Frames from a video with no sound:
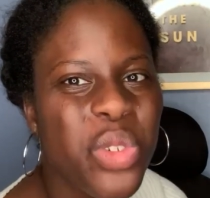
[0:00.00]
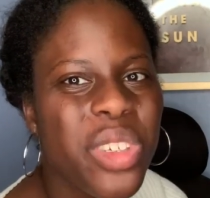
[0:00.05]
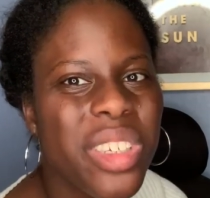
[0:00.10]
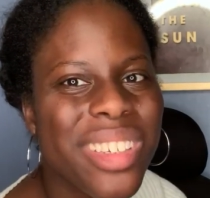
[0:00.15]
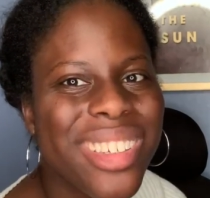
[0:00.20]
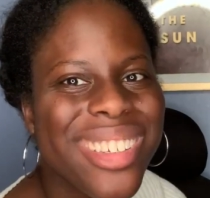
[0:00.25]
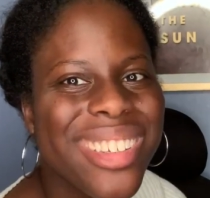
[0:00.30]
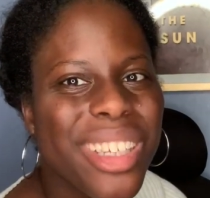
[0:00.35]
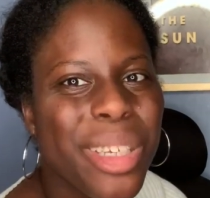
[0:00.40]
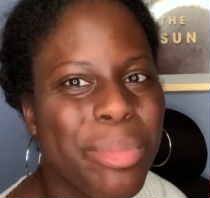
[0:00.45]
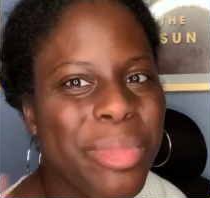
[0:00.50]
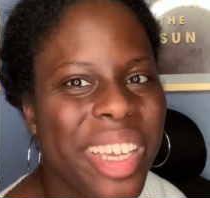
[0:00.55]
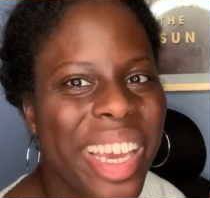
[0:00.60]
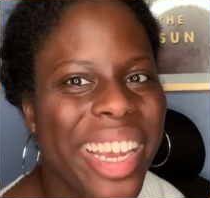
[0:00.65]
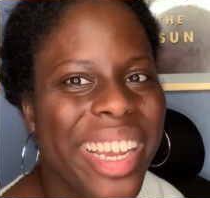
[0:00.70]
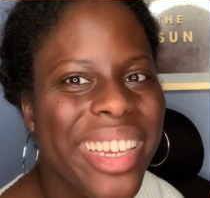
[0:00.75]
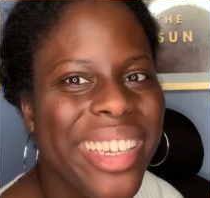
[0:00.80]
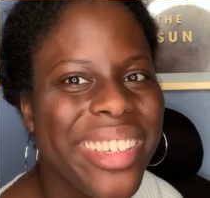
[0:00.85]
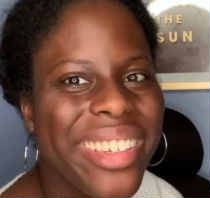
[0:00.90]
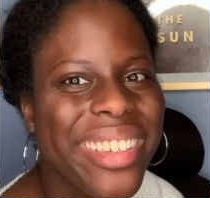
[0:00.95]
Sleep tight,
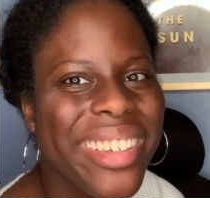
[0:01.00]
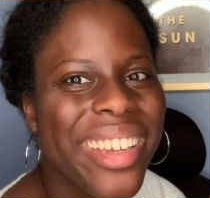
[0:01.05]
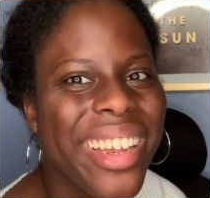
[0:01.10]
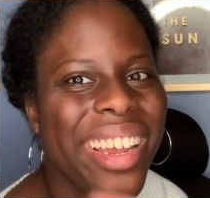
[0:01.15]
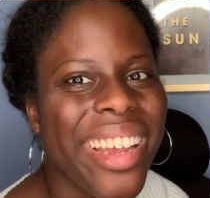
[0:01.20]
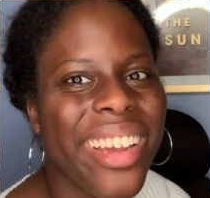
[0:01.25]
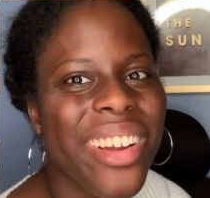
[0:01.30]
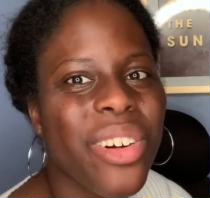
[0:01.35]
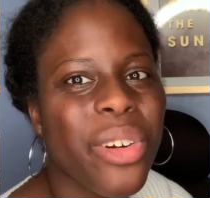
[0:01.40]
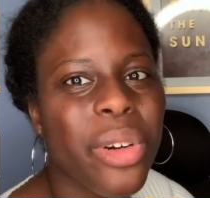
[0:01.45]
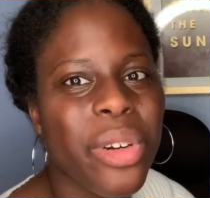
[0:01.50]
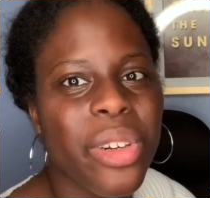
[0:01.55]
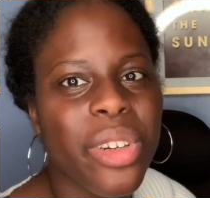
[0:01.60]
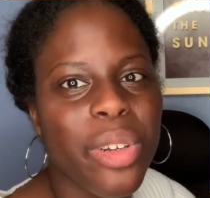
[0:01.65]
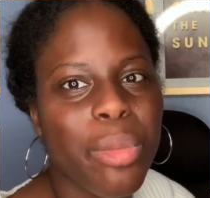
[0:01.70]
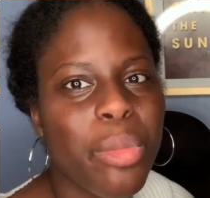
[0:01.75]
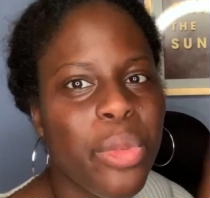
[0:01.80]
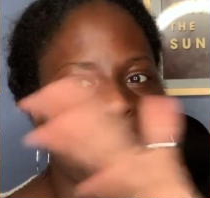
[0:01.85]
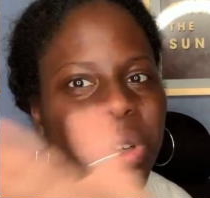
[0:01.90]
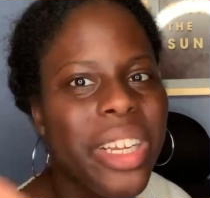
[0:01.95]
or good
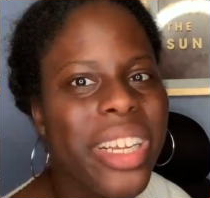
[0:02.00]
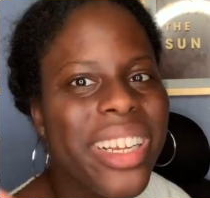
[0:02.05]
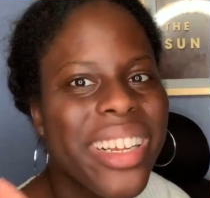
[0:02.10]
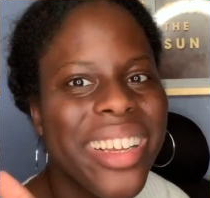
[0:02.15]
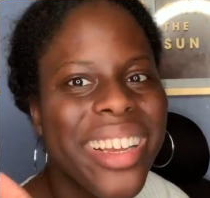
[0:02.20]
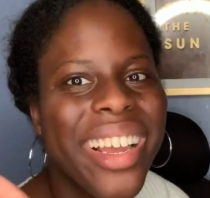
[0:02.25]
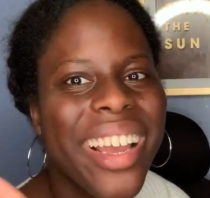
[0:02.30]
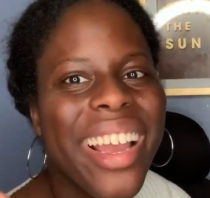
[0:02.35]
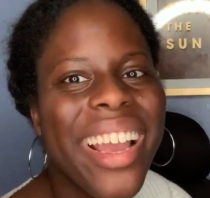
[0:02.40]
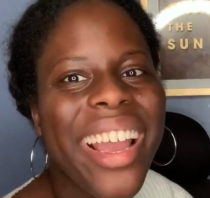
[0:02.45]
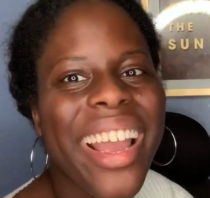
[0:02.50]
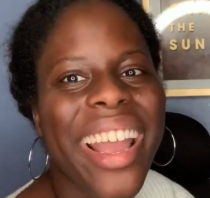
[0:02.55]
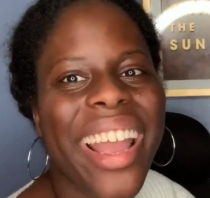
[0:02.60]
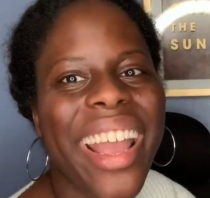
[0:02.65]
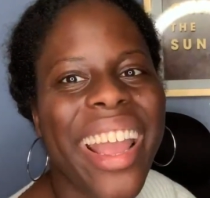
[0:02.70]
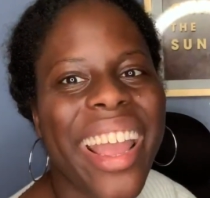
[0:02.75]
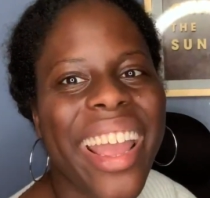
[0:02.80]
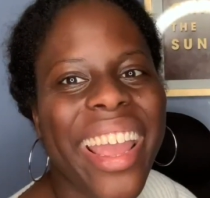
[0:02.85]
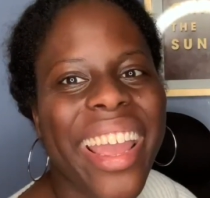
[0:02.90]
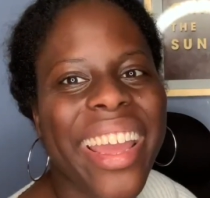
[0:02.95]
morning.
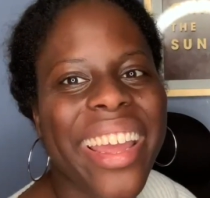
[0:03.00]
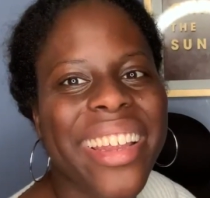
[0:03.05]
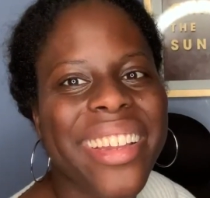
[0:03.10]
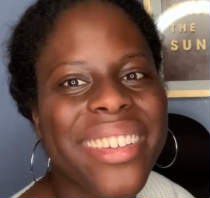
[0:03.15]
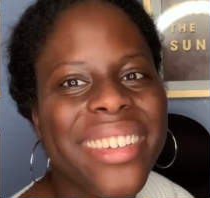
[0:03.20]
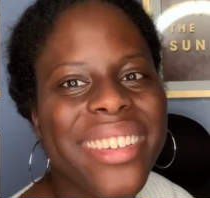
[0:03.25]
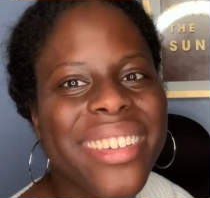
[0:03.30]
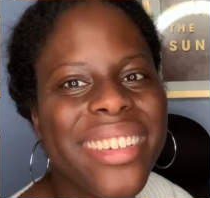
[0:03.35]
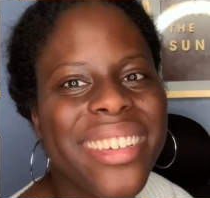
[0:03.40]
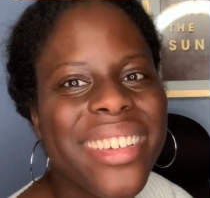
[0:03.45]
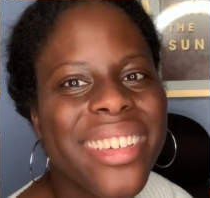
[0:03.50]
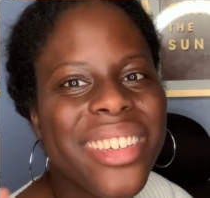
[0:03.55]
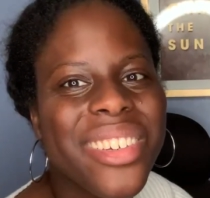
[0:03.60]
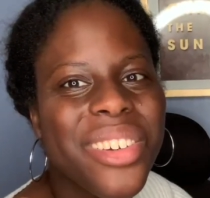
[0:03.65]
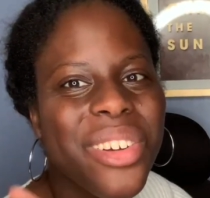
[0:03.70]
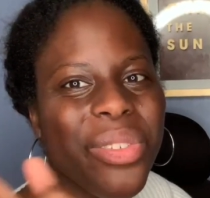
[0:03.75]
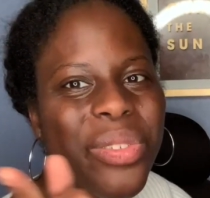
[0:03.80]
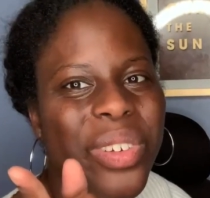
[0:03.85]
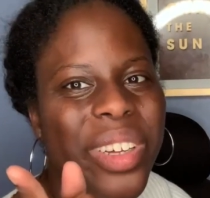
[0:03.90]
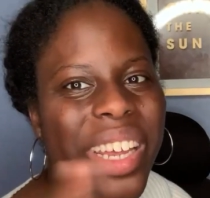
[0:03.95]
And don't
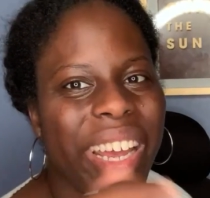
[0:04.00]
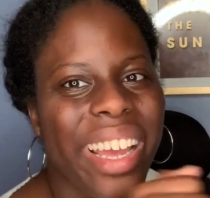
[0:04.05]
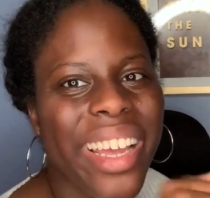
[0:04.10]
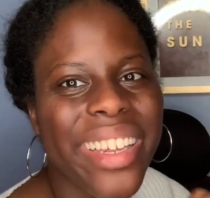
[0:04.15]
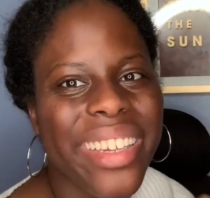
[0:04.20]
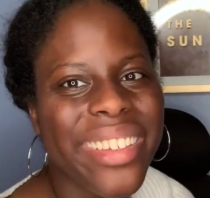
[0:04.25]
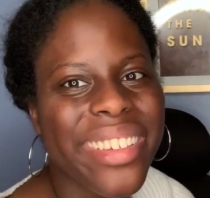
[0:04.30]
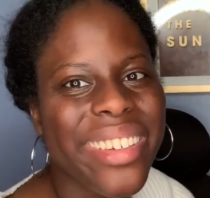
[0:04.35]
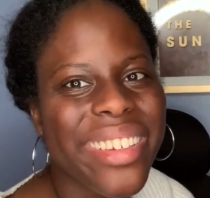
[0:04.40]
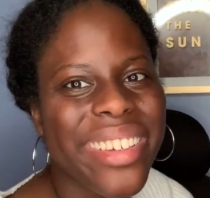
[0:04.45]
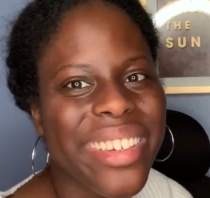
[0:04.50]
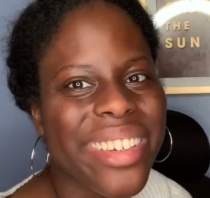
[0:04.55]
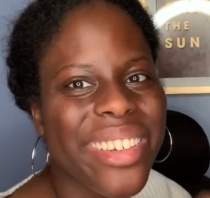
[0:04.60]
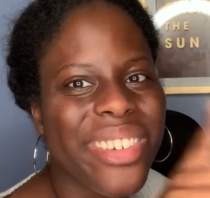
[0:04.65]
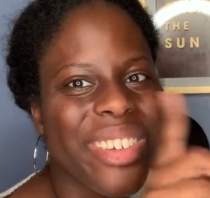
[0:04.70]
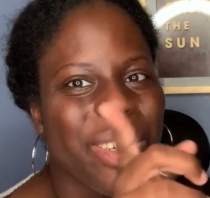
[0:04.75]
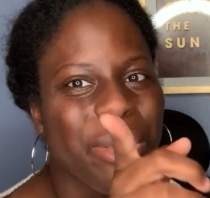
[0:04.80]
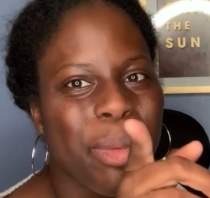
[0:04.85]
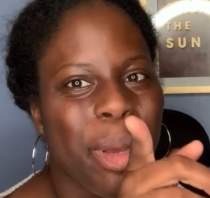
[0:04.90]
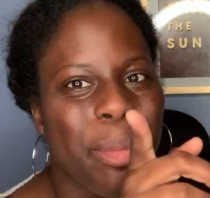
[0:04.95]
forget,
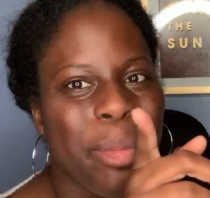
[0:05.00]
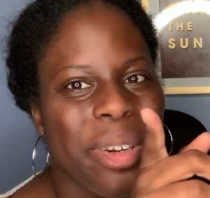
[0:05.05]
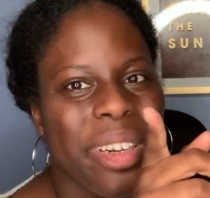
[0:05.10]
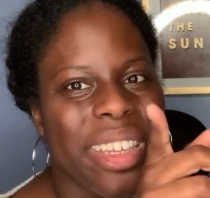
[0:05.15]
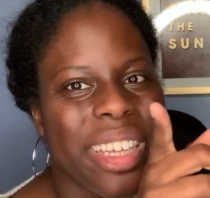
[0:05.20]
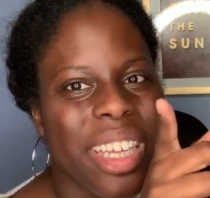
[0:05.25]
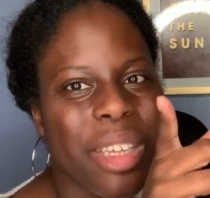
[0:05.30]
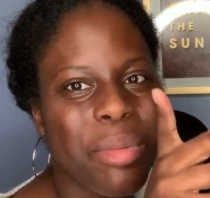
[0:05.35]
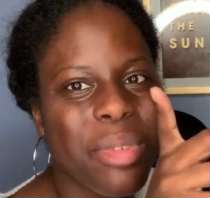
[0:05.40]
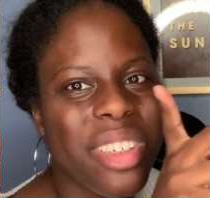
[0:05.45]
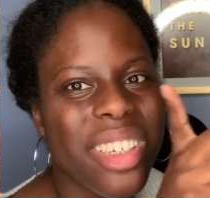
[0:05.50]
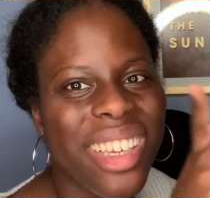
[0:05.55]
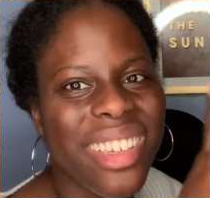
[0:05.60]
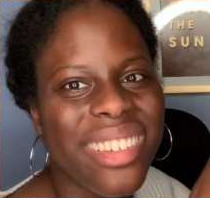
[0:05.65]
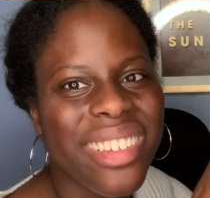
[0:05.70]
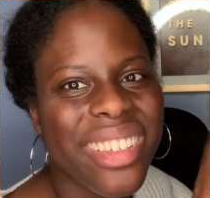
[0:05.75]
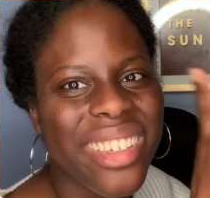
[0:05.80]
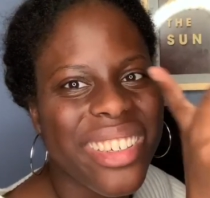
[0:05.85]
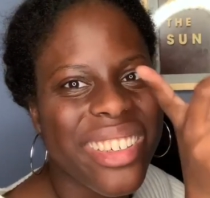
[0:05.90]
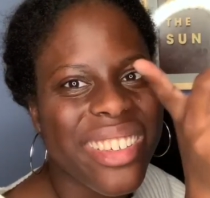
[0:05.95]
remember to keep chasing
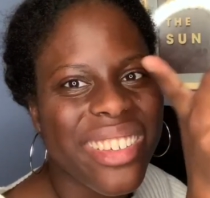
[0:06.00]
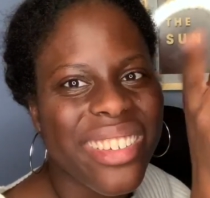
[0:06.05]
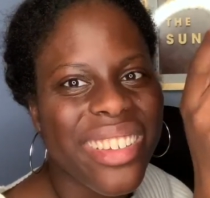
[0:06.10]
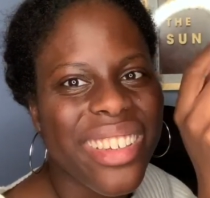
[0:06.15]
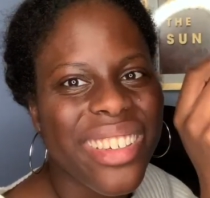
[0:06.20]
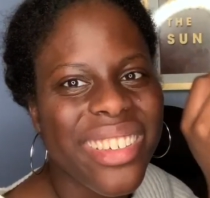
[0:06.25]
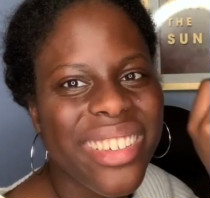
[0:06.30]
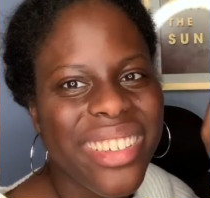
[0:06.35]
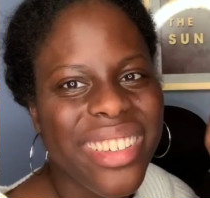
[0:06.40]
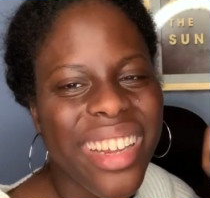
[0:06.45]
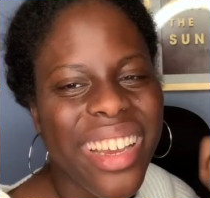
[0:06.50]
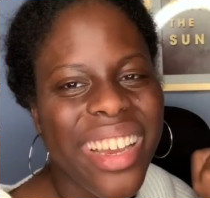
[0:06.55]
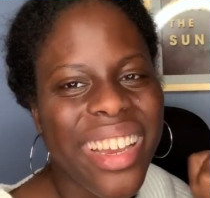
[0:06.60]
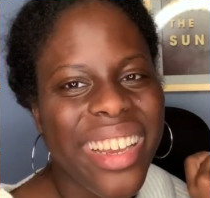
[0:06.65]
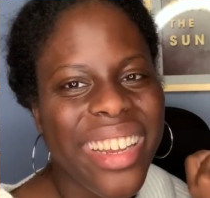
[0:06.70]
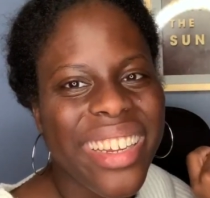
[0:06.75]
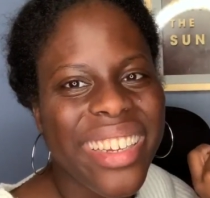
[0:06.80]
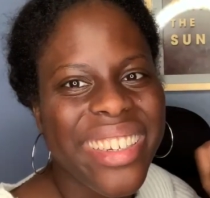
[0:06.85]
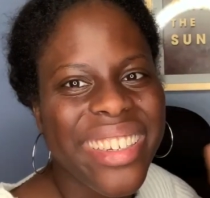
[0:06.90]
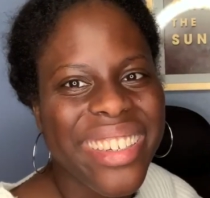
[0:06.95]
your
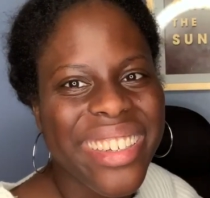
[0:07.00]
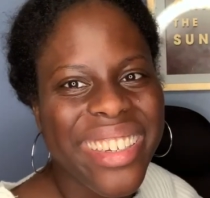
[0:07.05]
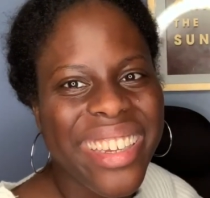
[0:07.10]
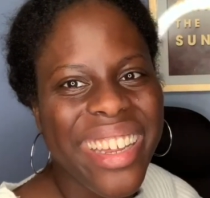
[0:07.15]
sunshine.